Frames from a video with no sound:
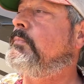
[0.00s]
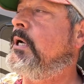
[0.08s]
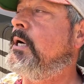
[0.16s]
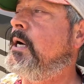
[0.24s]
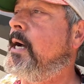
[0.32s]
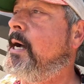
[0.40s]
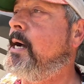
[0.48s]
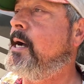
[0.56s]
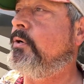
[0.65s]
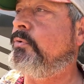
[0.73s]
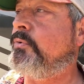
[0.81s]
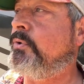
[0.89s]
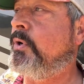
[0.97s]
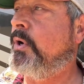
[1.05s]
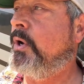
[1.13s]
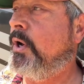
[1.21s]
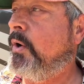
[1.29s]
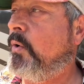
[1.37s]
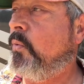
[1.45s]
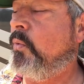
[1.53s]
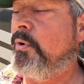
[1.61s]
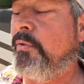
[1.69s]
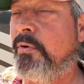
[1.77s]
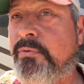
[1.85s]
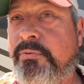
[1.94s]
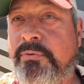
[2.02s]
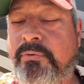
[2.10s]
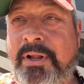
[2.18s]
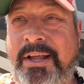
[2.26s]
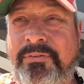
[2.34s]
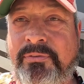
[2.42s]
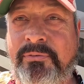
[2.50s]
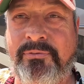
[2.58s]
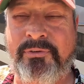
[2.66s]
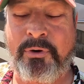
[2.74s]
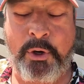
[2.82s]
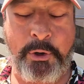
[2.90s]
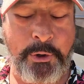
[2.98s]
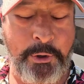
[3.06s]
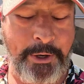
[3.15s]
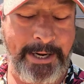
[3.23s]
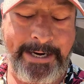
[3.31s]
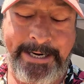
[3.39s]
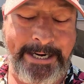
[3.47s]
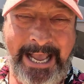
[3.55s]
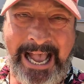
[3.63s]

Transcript: Uh, one of those lessons learned. I didn't